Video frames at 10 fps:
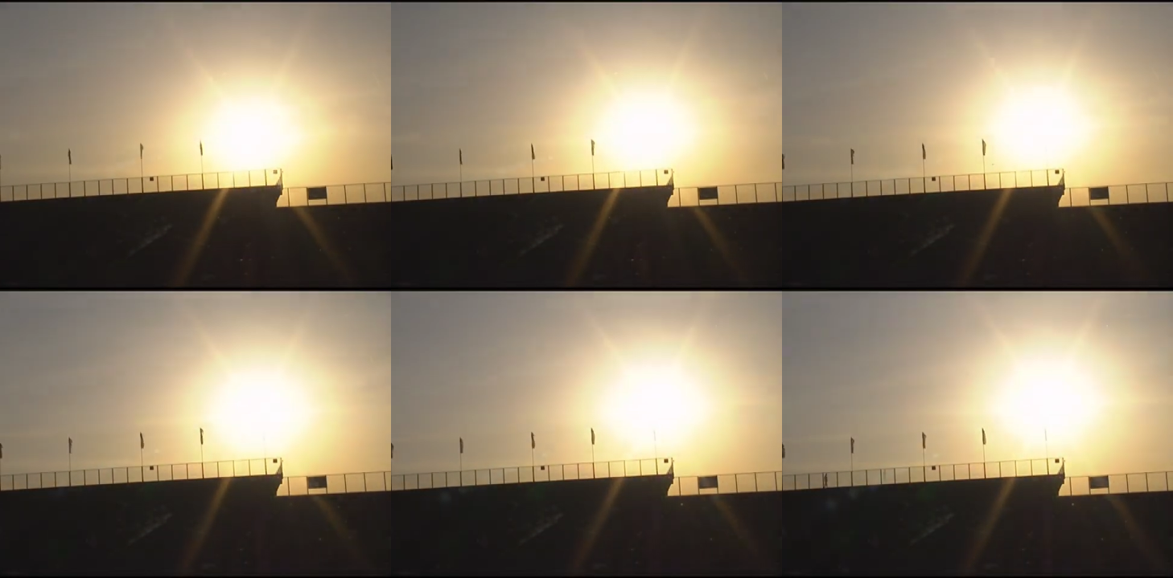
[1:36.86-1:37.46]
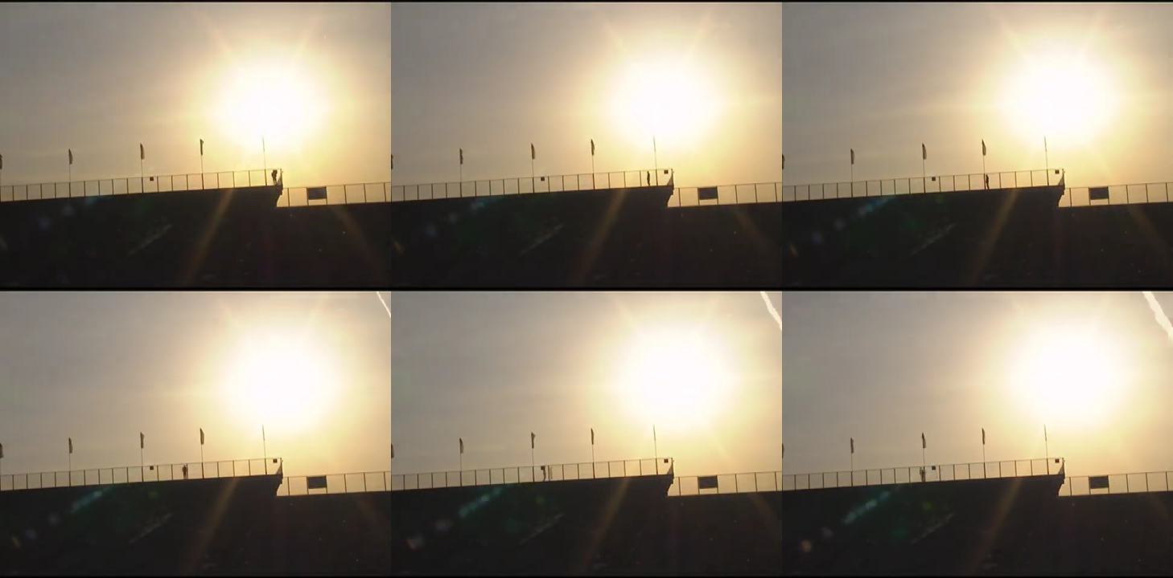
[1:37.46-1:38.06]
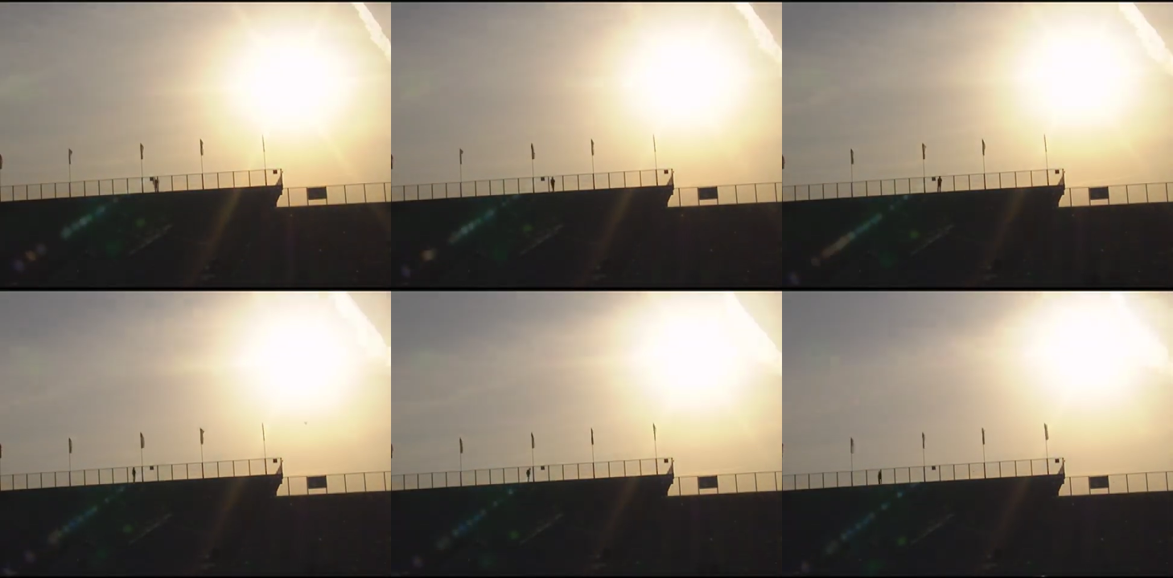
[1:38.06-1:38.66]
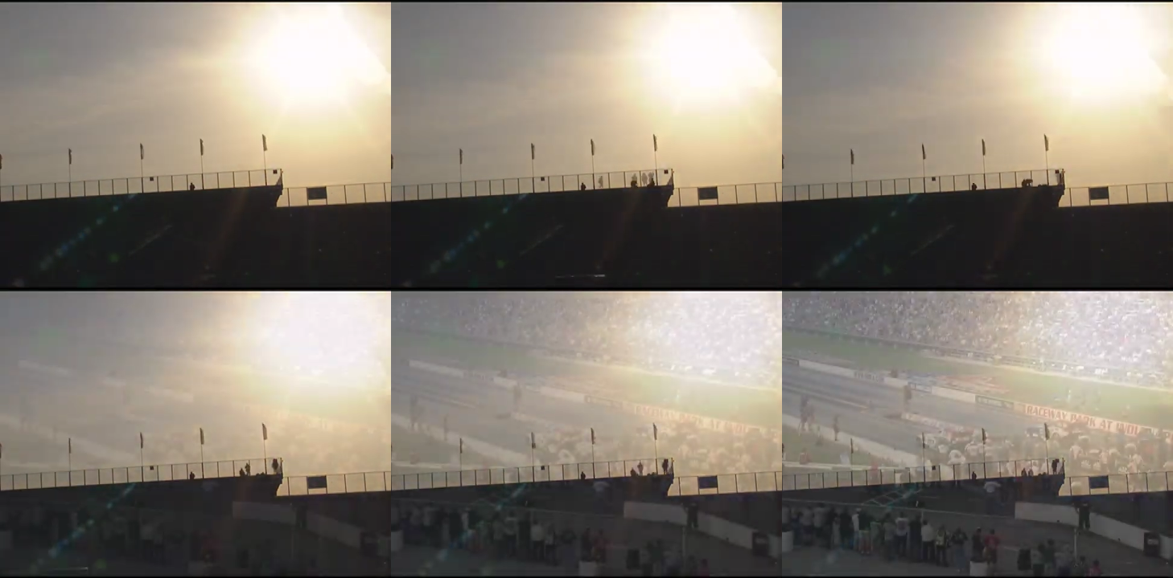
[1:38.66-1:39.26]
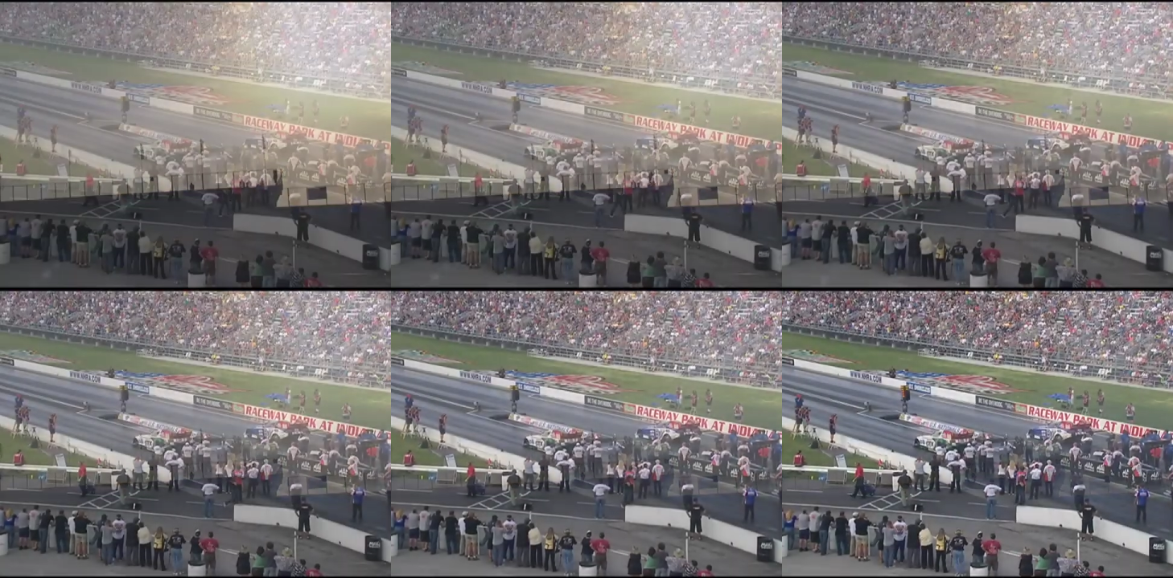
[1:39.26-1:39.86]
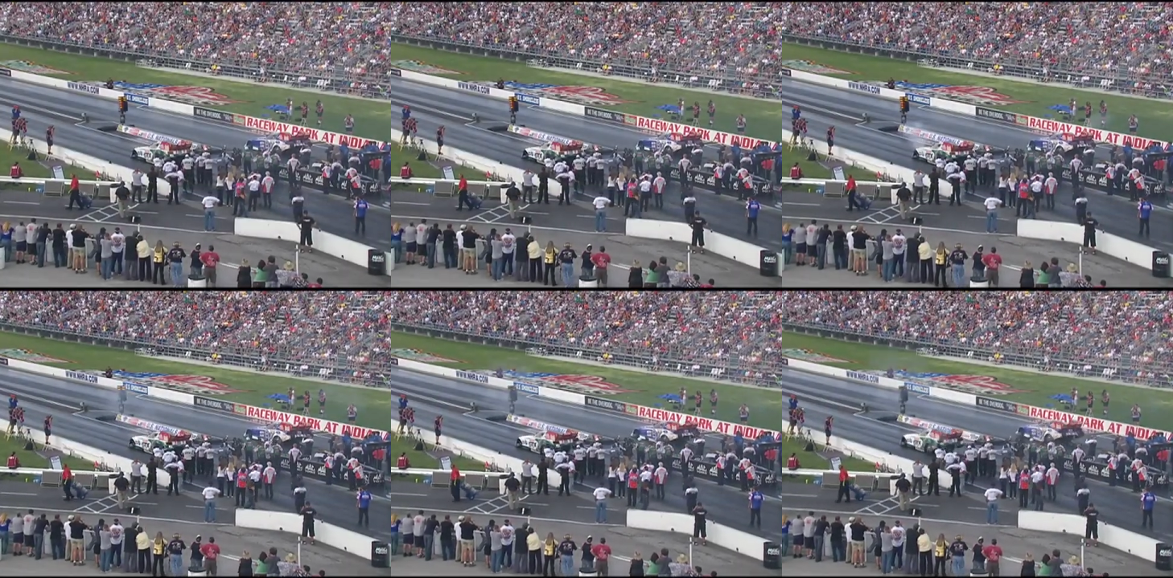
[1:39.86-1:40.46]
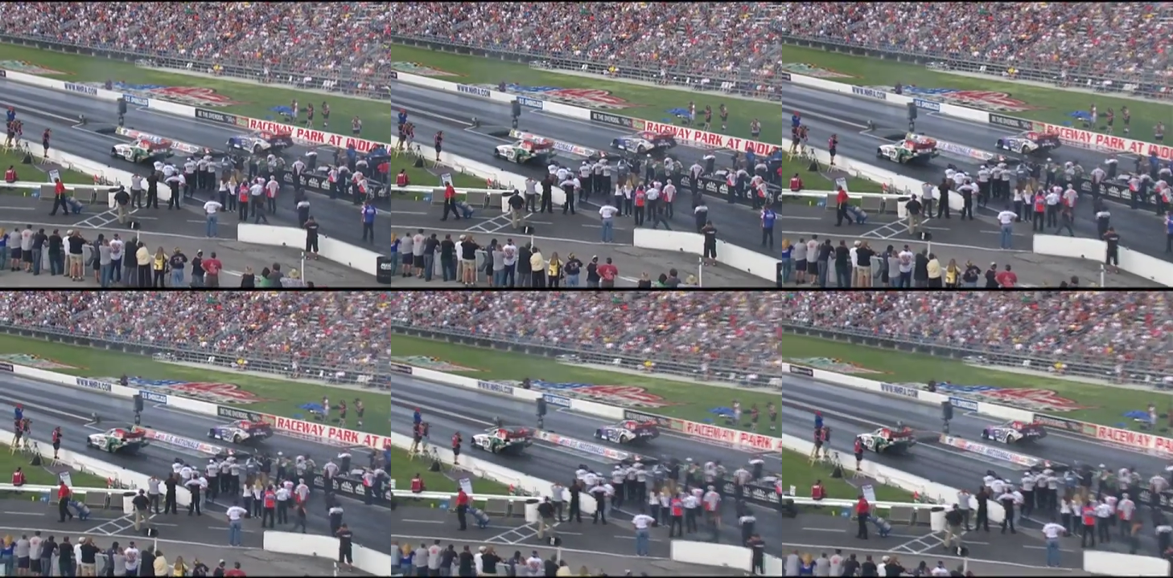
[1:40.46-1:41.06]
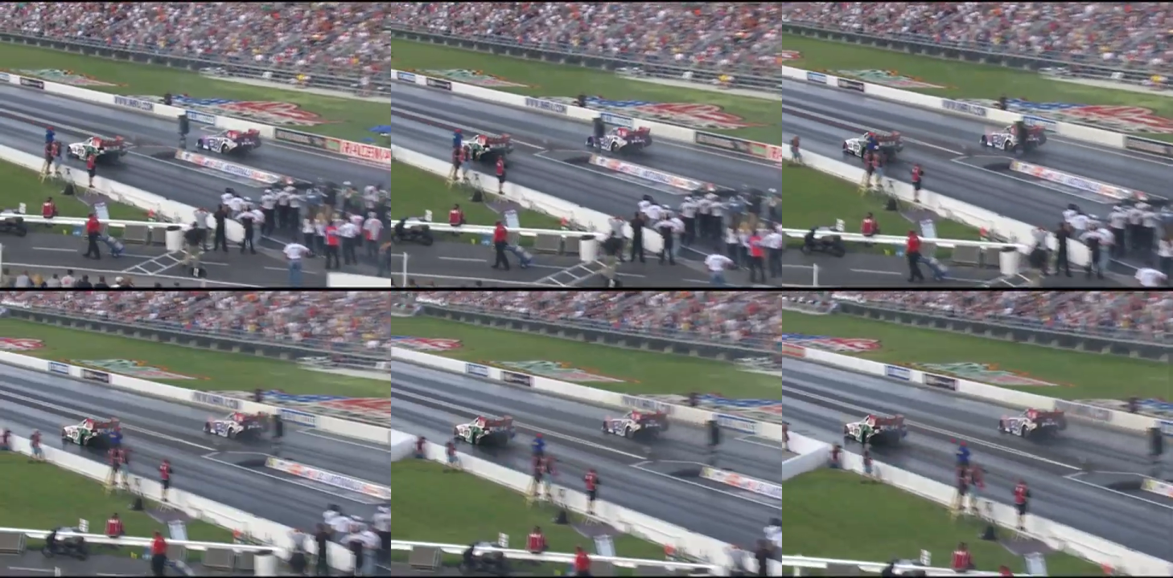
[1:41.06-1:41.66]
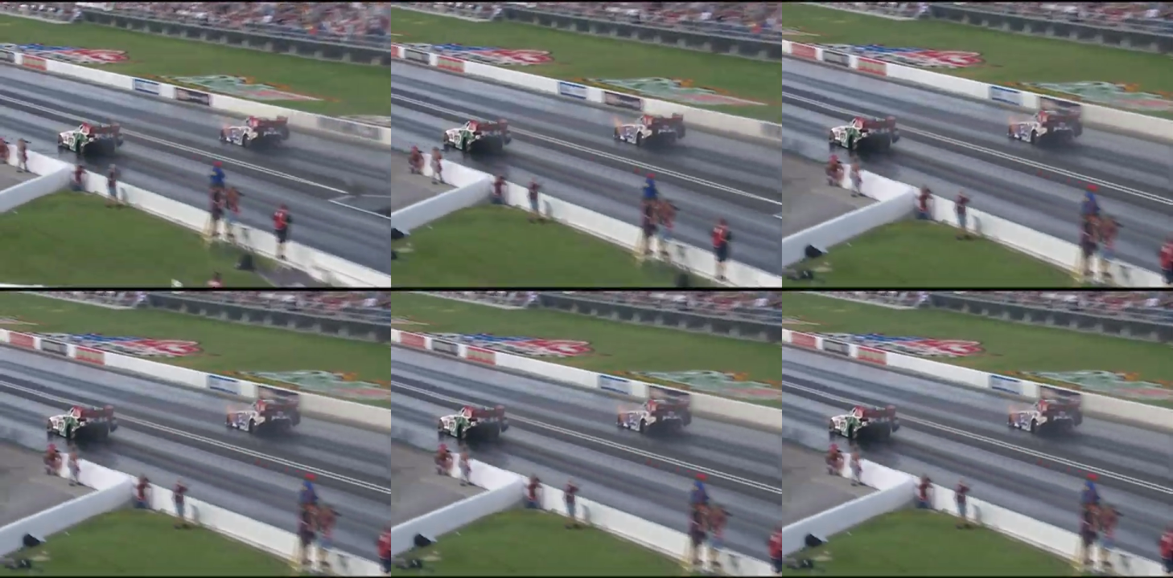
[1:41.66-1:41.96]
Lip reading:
[unreadable: no face in view]